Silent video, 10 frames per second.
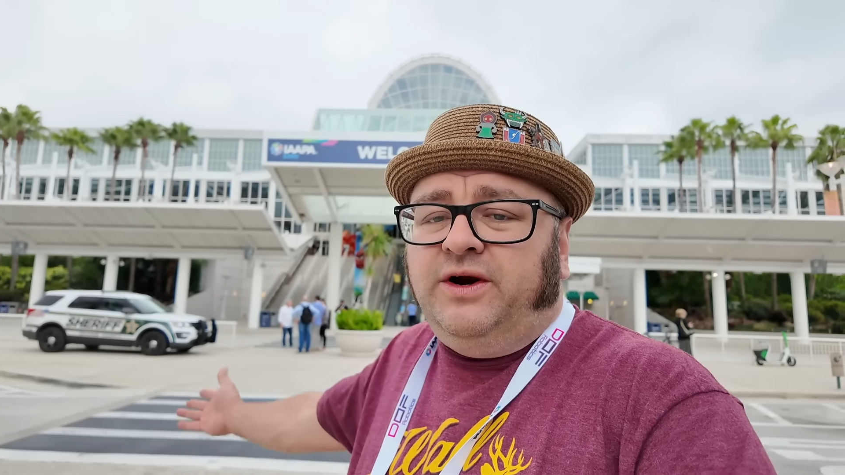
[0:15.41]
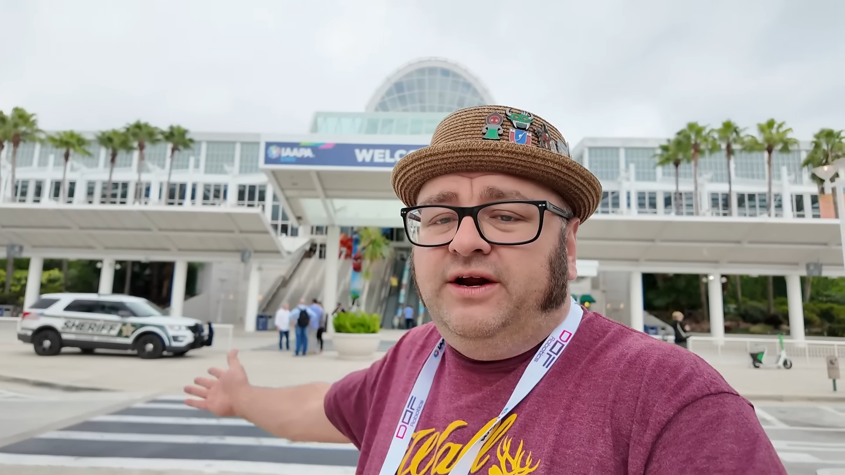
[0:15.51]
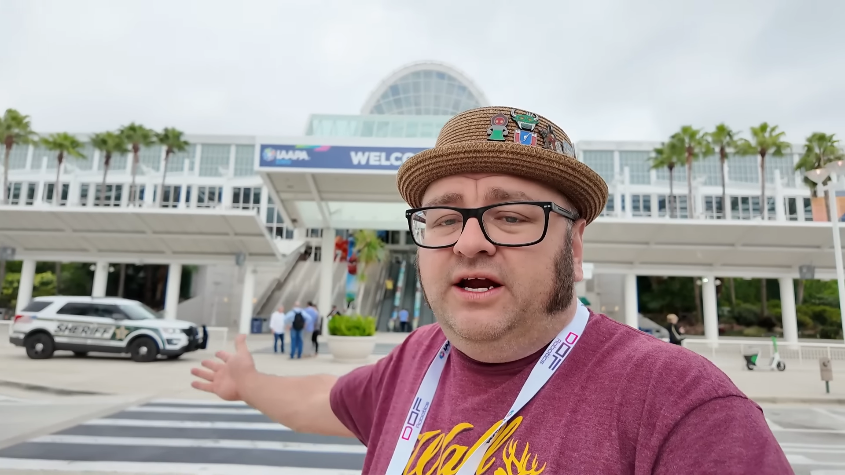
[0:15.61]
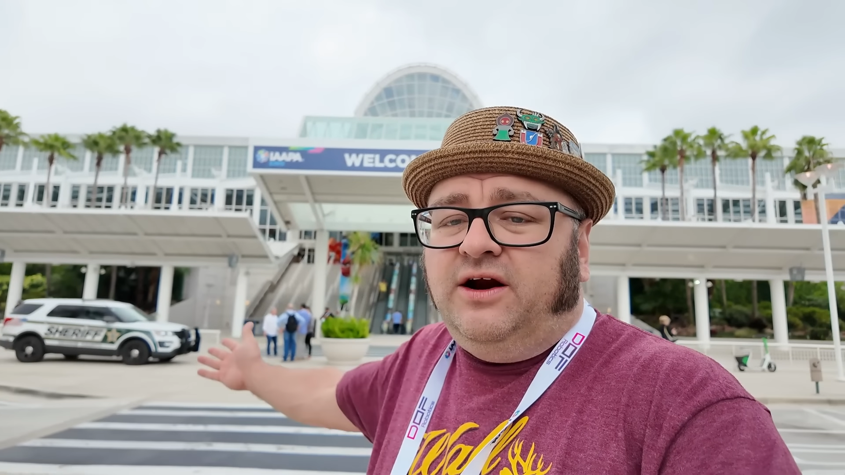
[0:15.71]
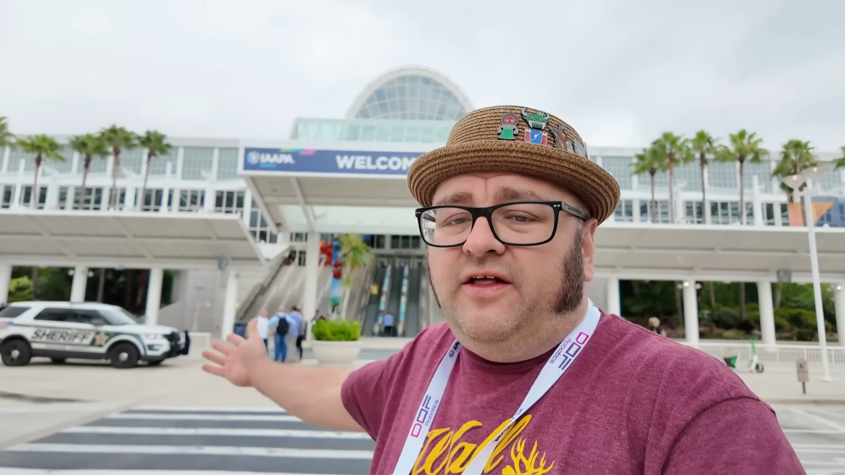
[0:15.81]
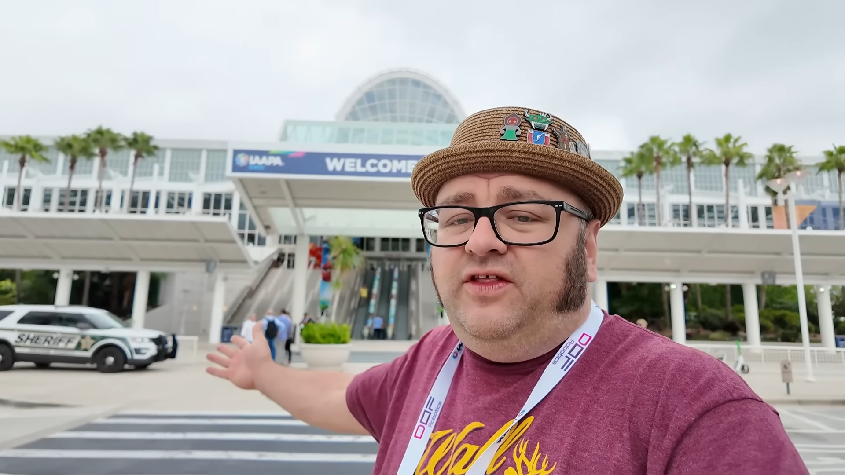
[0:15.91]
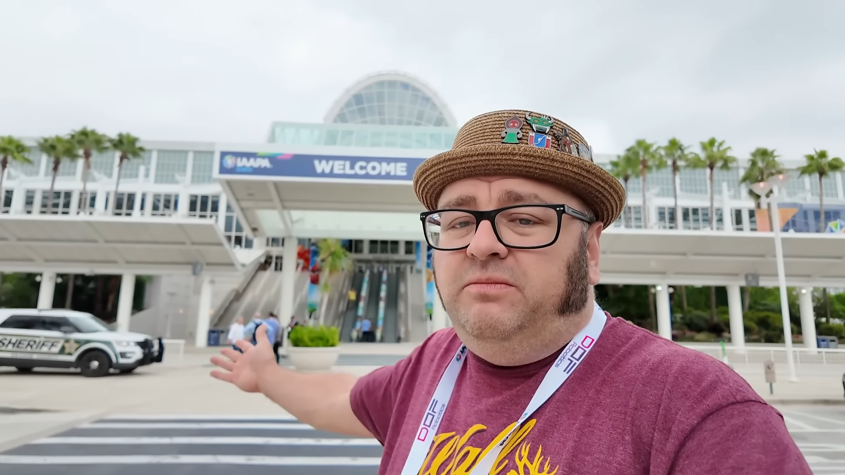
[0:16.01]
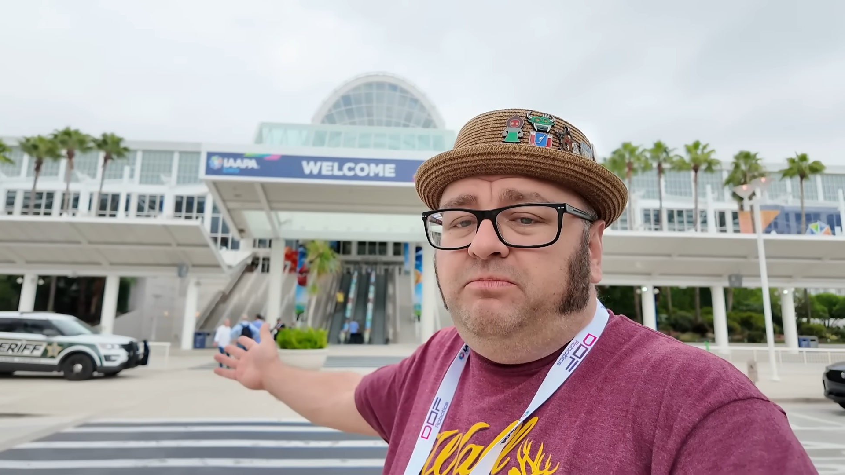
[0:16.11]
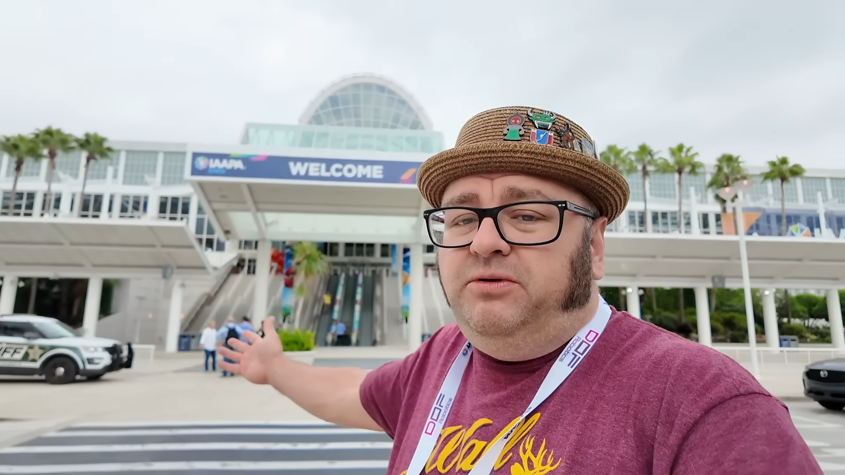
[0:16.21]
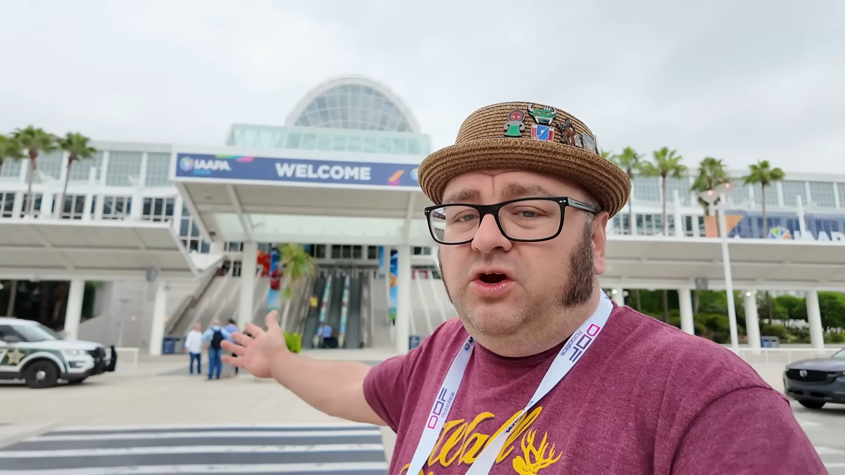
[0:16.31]
we are here at
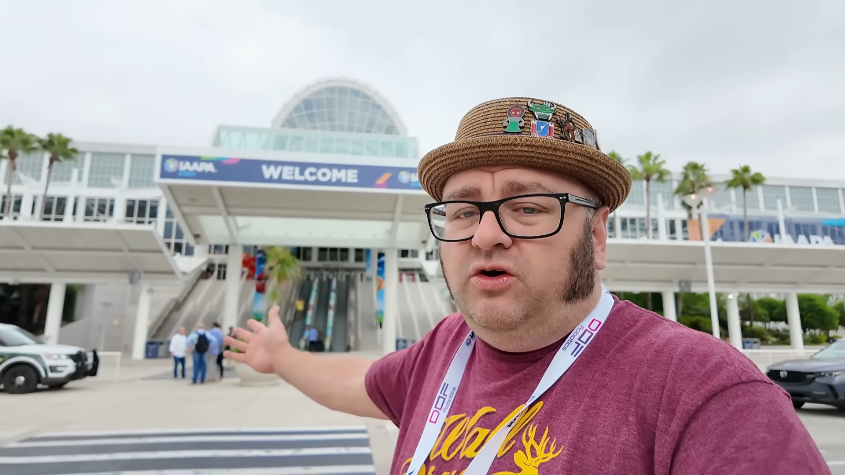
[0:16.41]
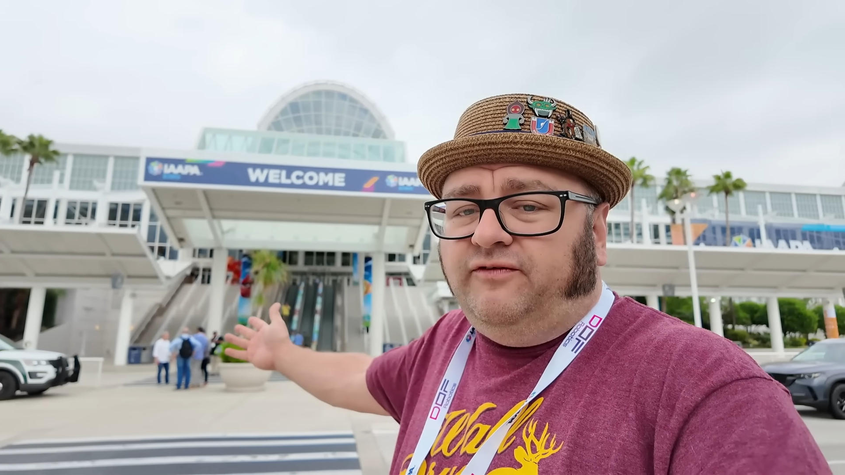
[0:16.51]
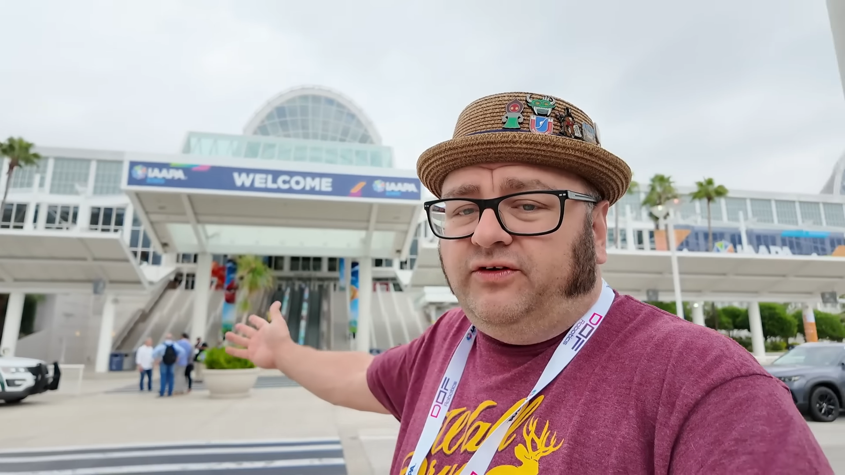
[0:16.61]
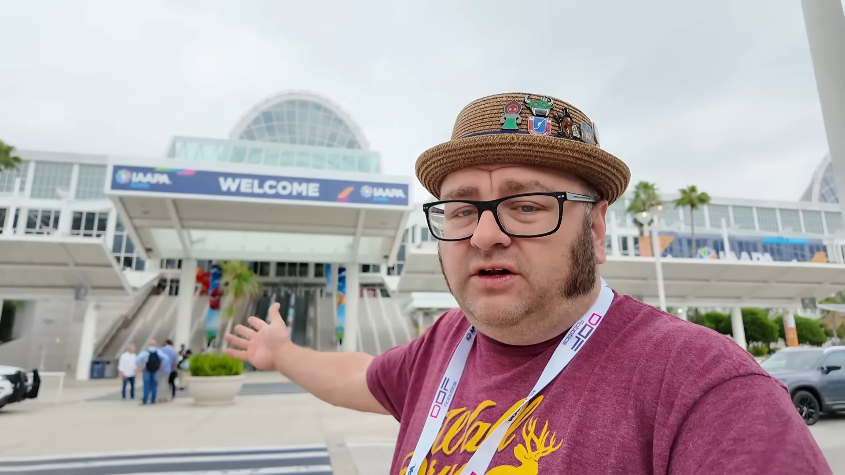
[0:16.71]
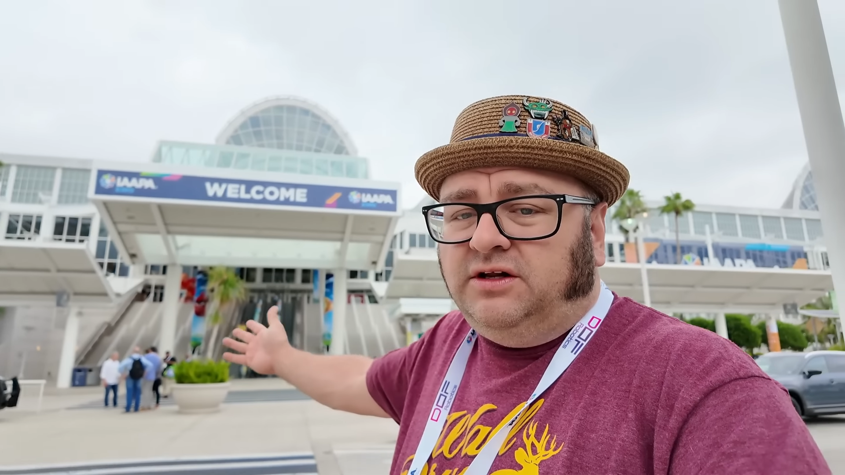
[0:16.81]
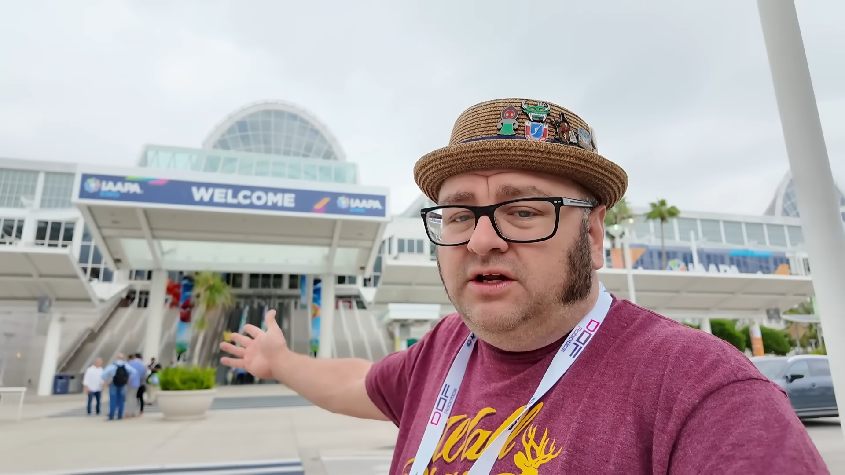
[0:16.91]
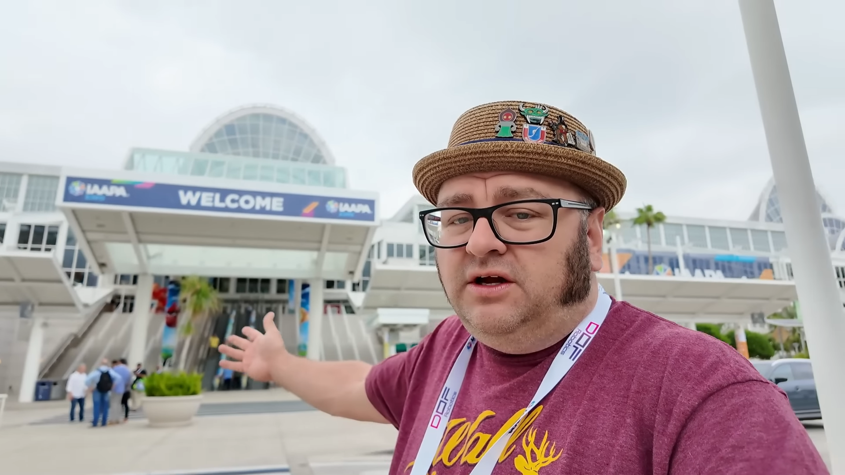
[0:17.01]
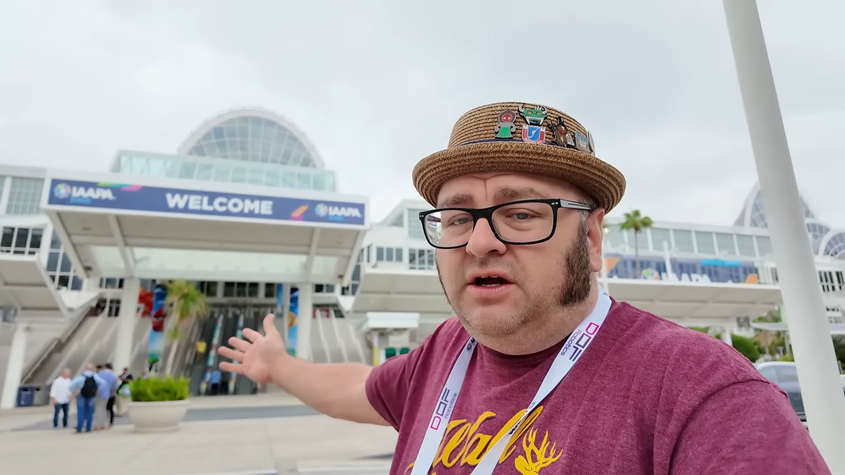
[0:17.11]
the beautiful